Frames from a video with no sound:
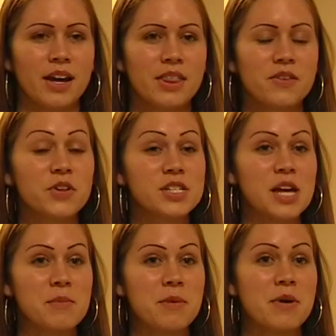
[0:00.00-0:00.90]
The first
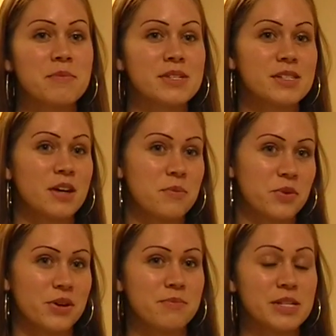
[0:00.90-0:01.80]
time I met Miss
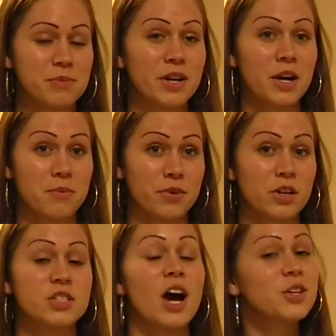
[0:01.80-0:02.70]
Montgomery, Miss Montgomery, or
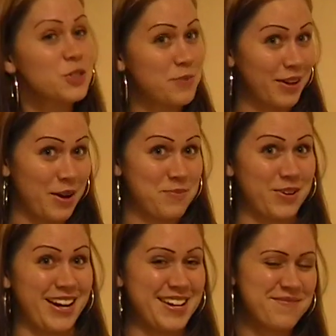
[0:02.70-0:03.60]
Dr.
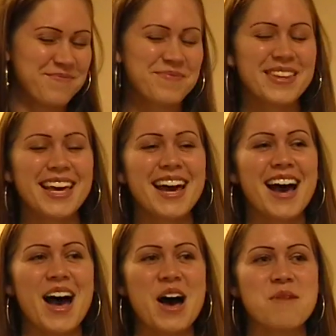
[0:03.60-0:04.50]
Montgomery,
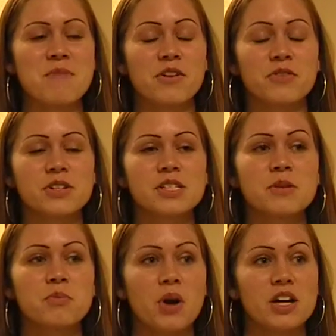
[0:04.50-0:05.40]
uh, my first
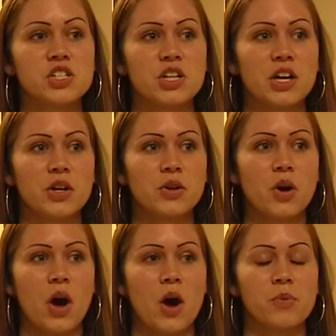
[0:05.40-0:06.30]
impression
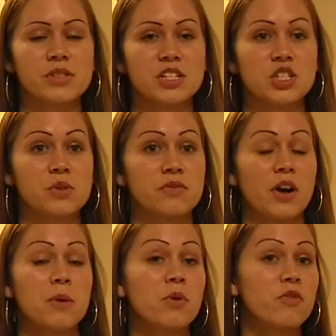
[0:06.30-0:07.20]
uh, was that she was
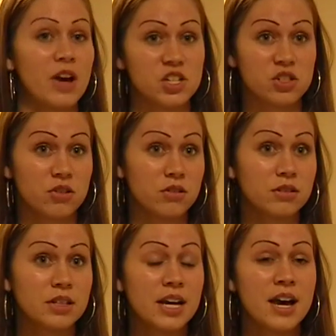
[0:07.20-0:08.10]
very professional,
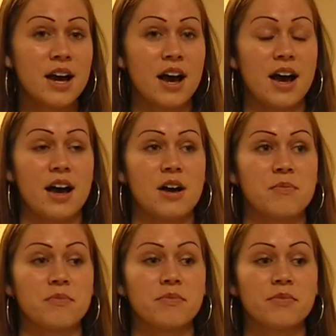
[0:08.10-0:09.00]

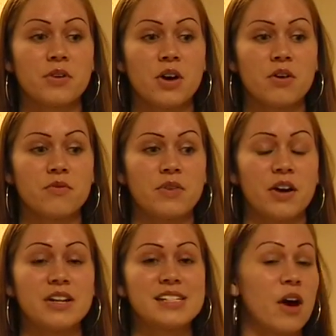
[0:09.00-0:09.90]
um,
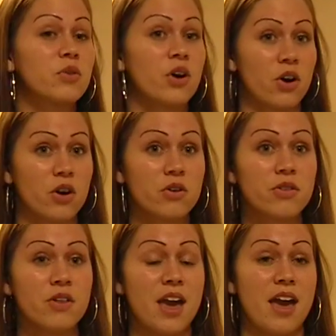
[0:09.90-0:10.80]
very down to earth,
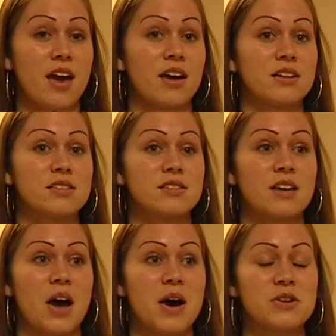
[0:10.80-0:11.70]
and
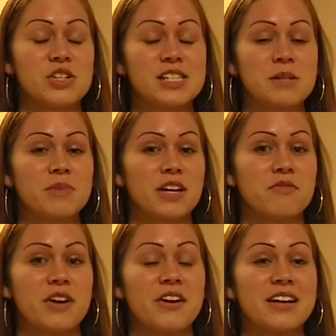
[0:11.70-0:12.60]
uh, she seemed like a
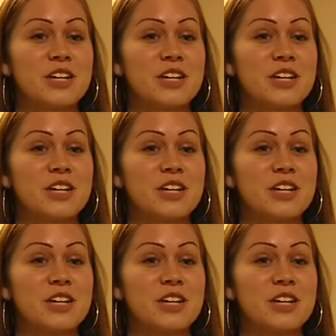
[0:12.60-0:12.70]
very